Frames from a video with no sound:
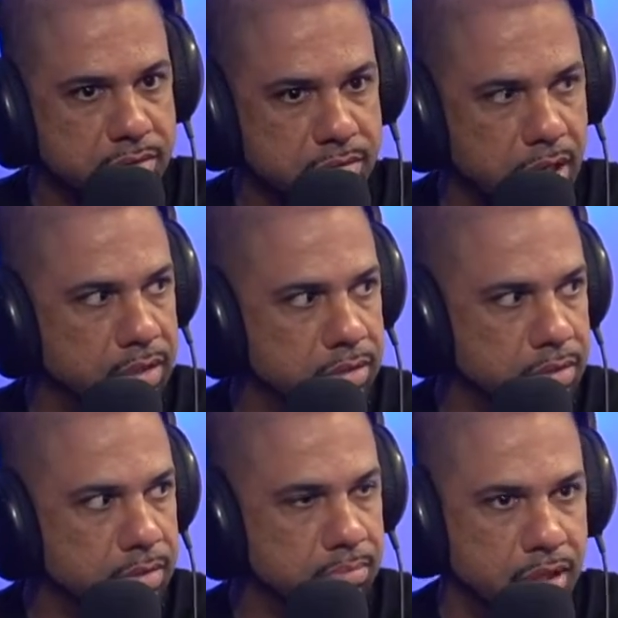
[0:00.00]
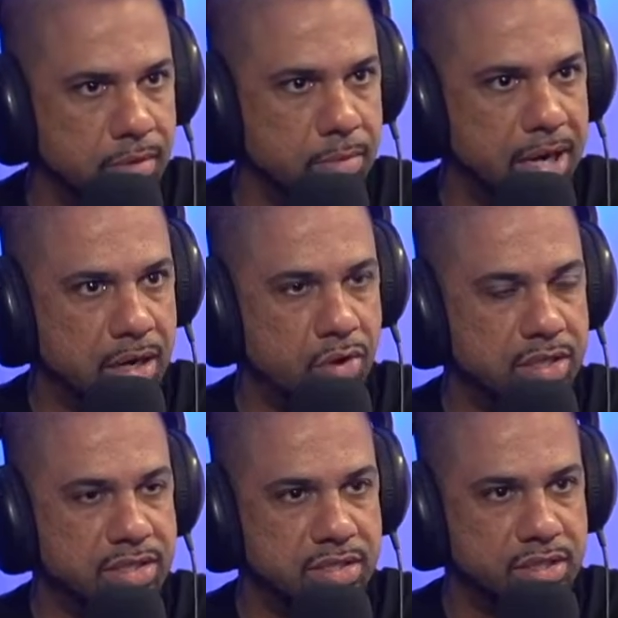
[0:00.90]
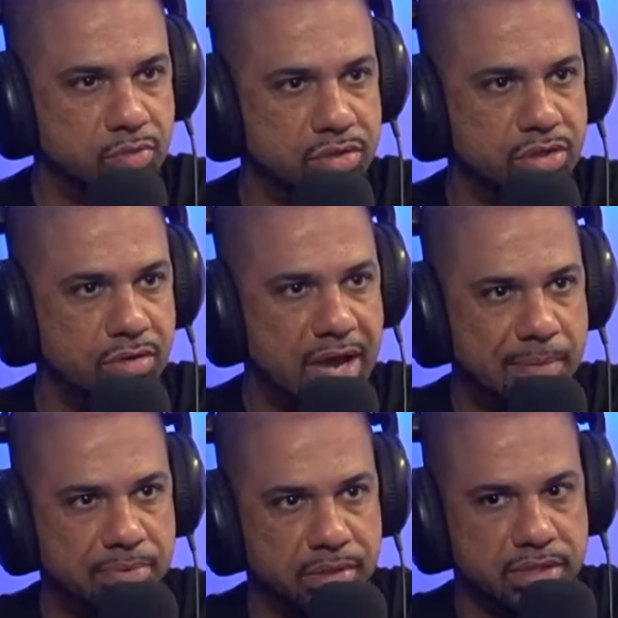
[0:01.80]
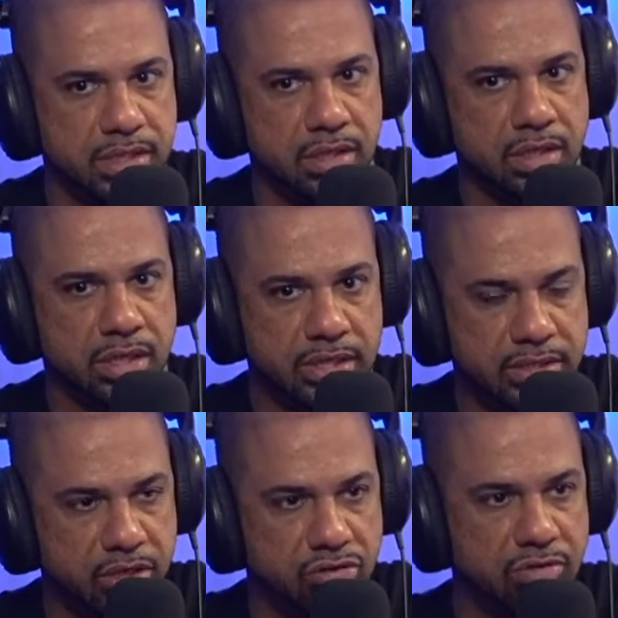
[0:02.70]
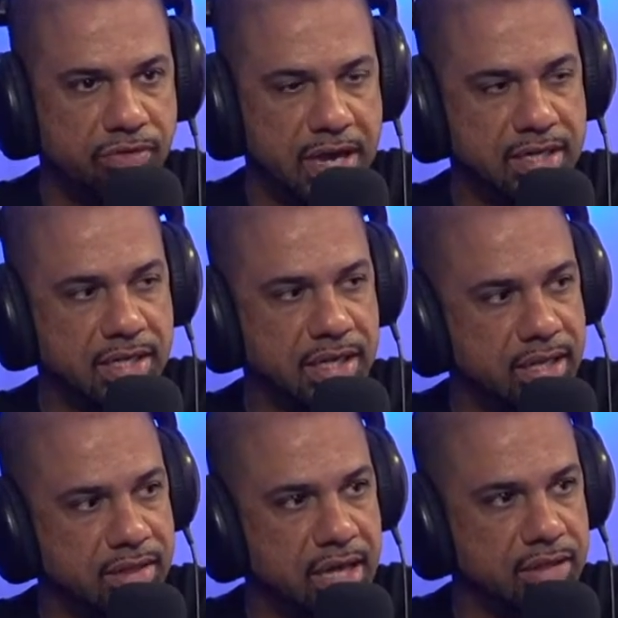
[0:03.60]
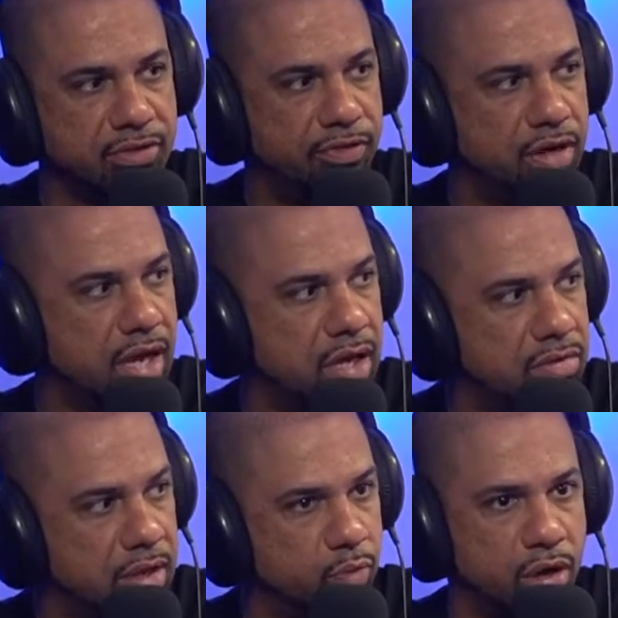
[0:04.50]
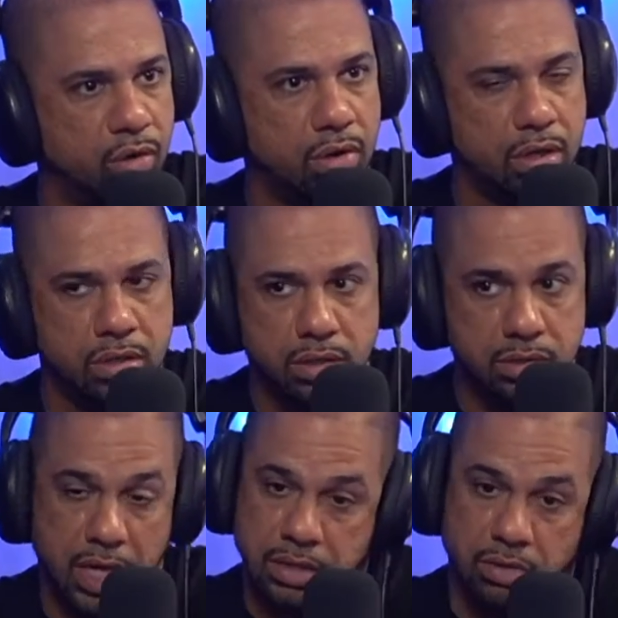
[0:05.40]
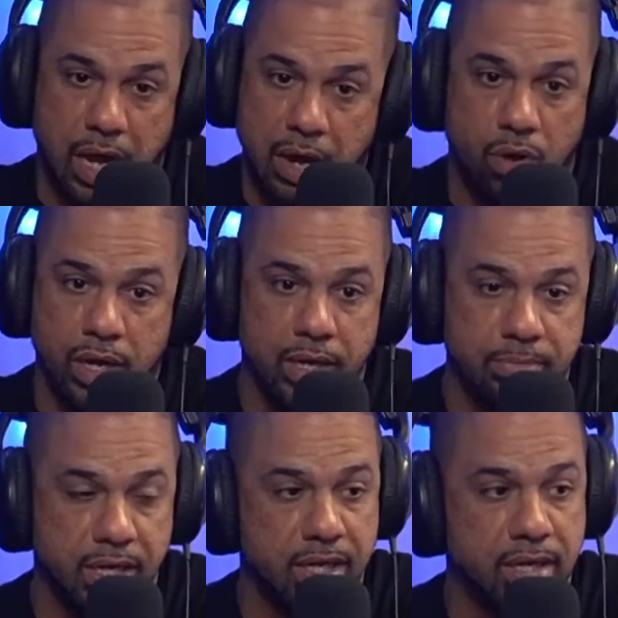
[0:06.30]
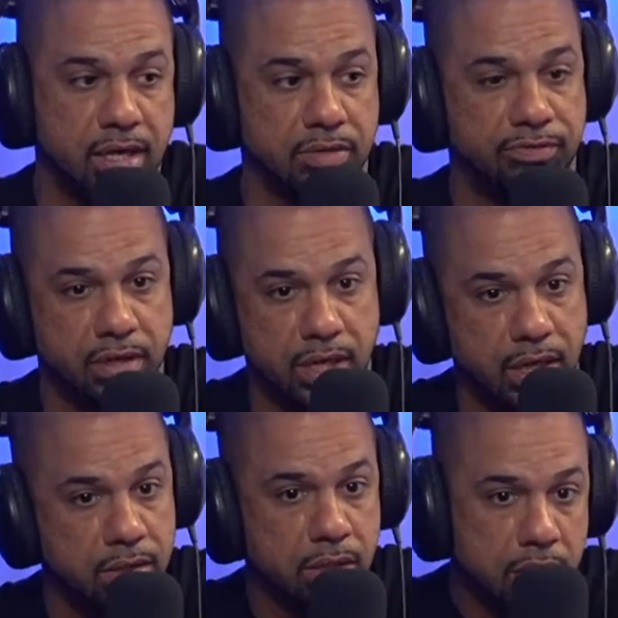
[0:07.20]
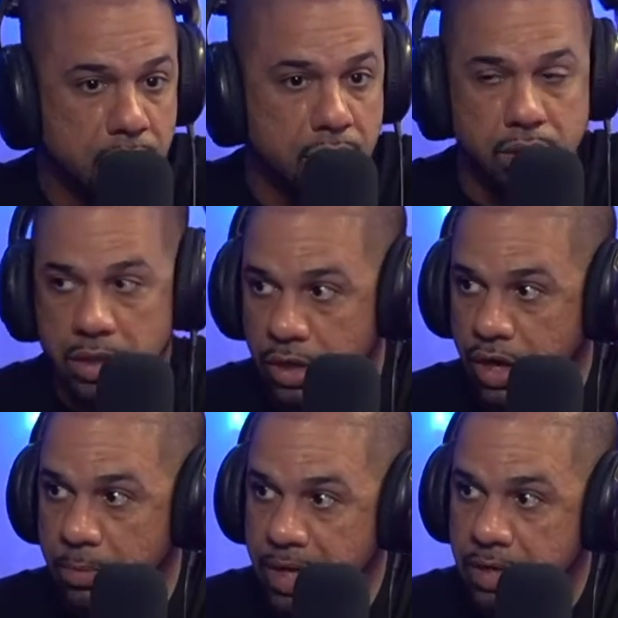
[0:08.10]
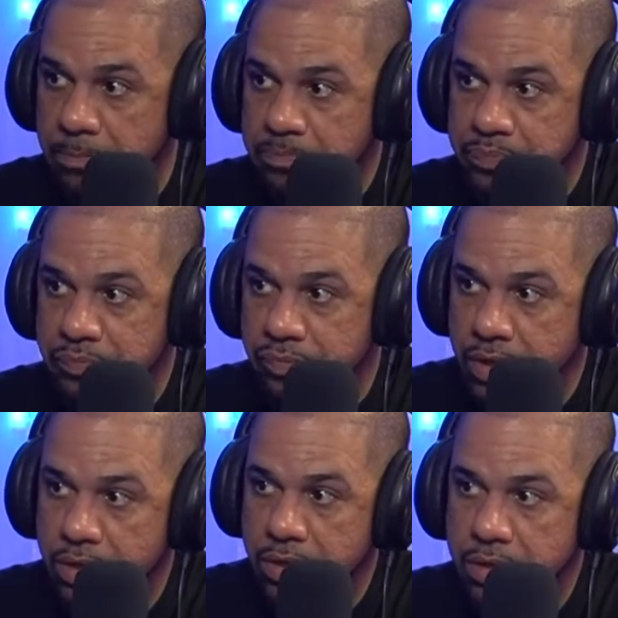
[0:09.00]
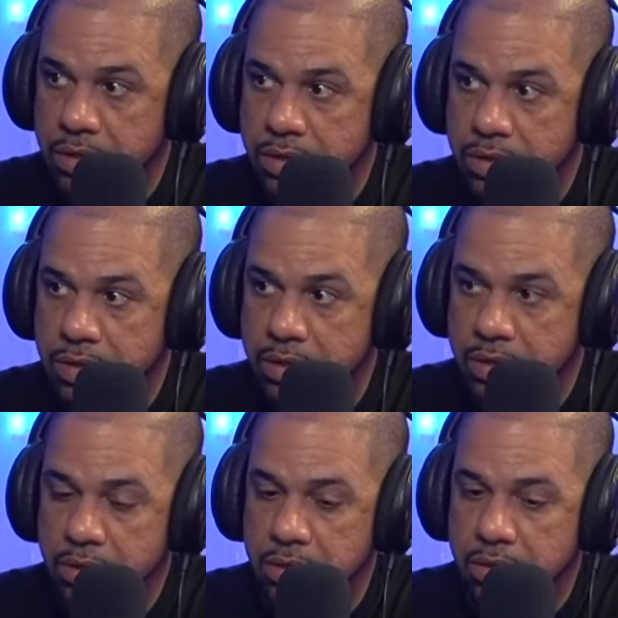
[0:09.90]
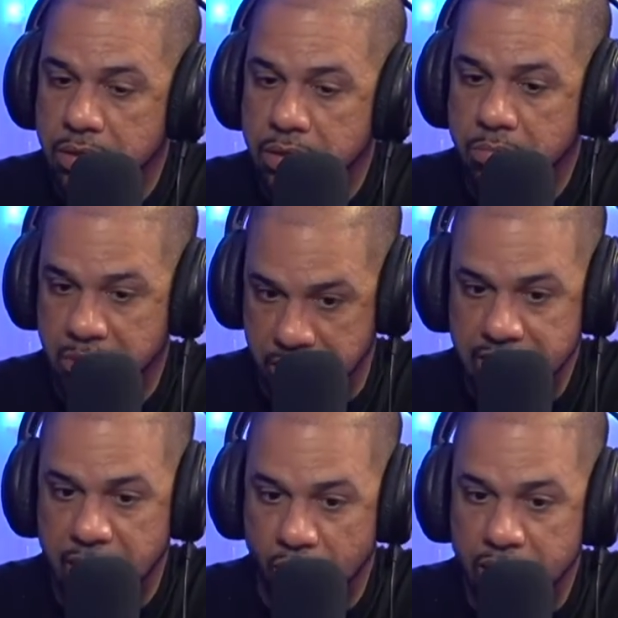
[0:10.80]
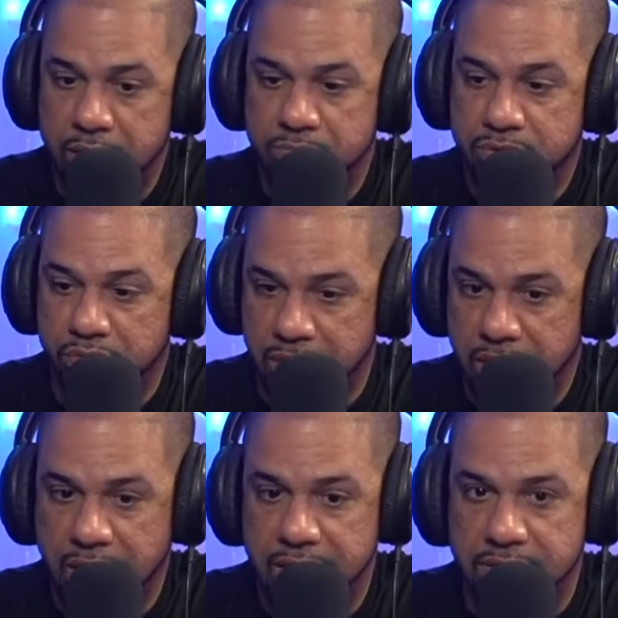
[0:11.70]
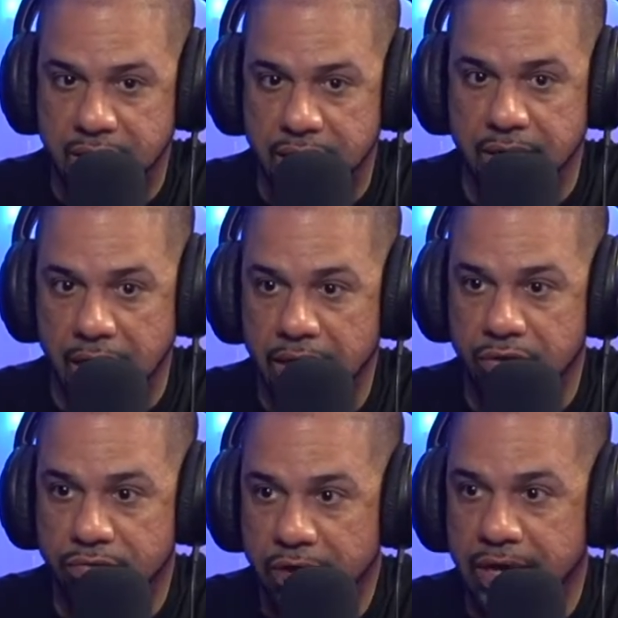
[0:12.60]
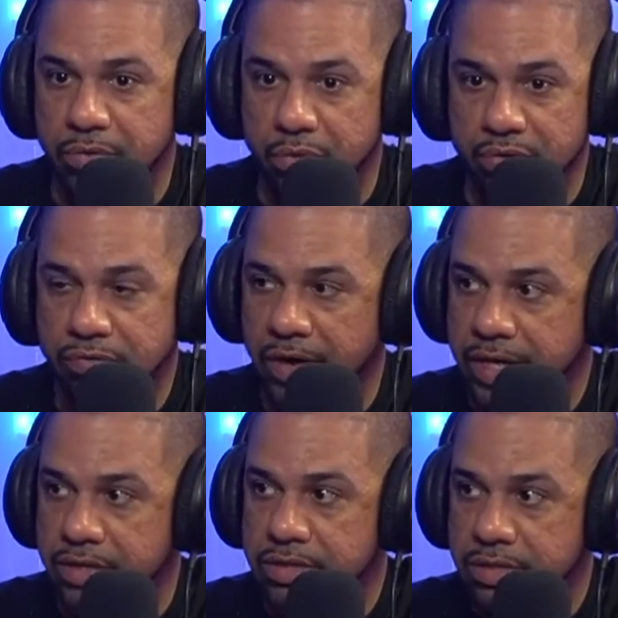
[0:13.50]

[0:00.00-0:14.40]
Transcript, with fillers: right? But everybody wants to see what's going to happen. Is he is he going to finally get knocked the fuck out like we all want? Because exactly. I know I want him to get knocked the fuck like out. Why why, why, why is I mean? that? Why is that that you want him to get knocked the fuck out? Because I want him to realize like, hey, you're fighting real fighters.